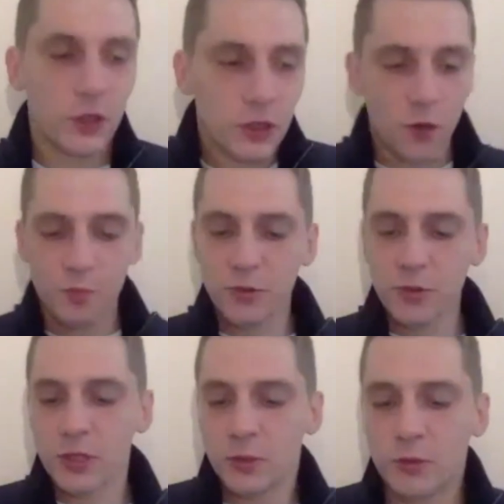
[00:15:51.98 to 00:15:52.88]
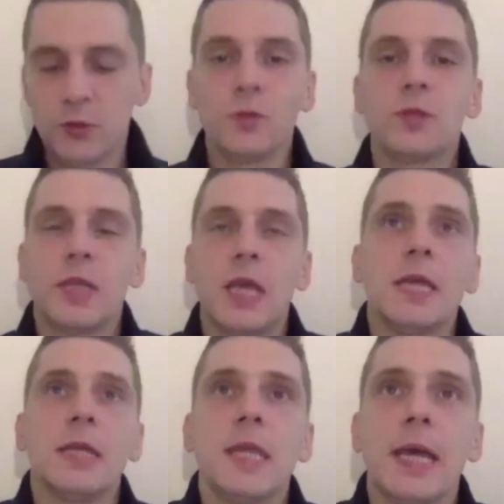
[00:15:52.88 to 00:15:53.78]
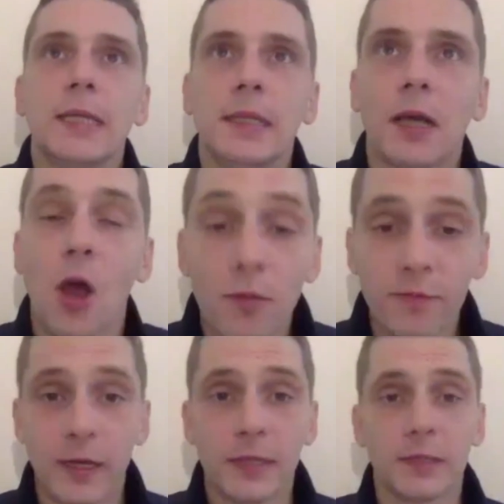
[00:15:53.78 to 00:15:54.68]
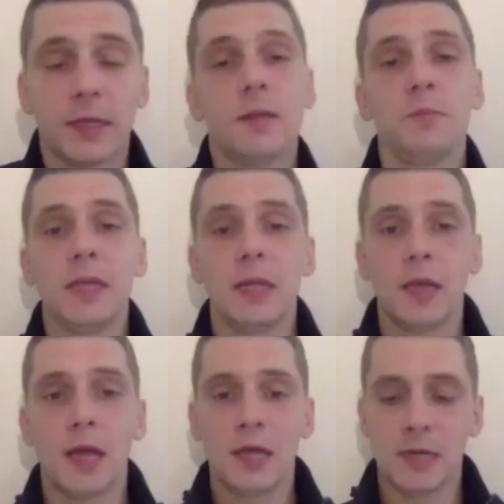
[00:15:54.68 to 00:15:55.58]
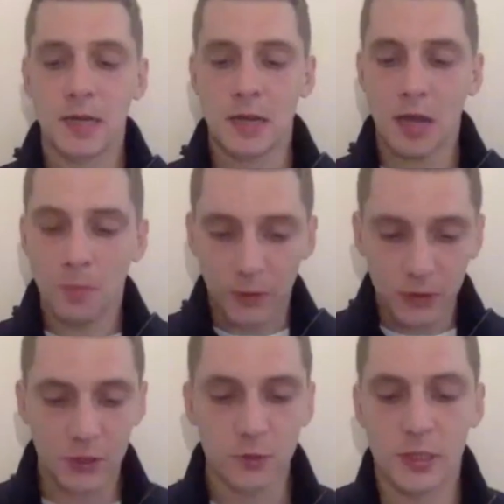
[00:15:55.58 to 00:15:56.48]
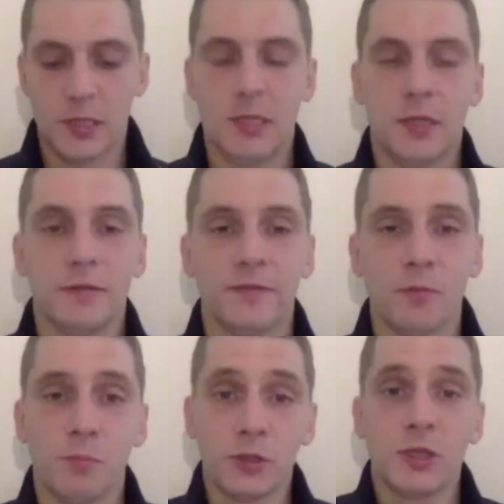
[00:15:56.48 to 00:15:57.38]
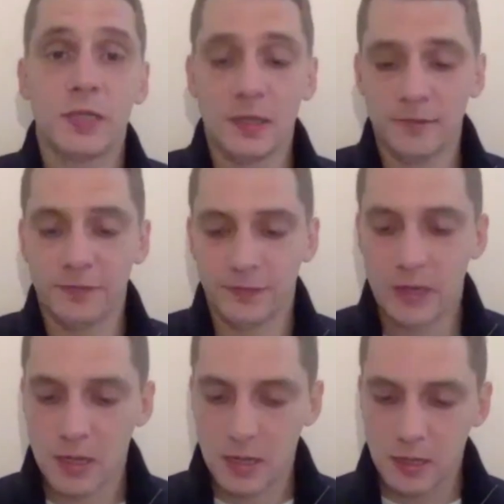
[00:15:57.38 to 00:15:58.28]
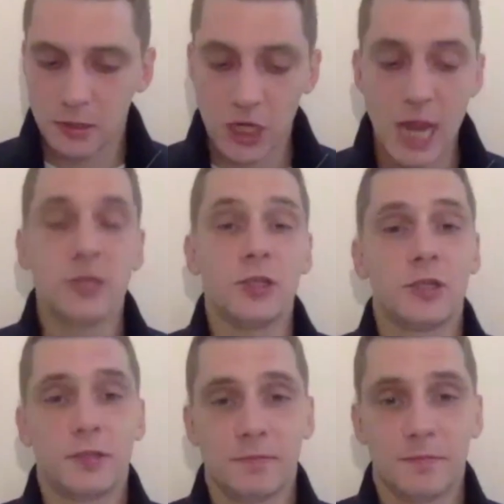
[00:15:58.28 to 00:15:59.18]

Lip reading: in your book, you do say that conflict can be an opportunity for positive change.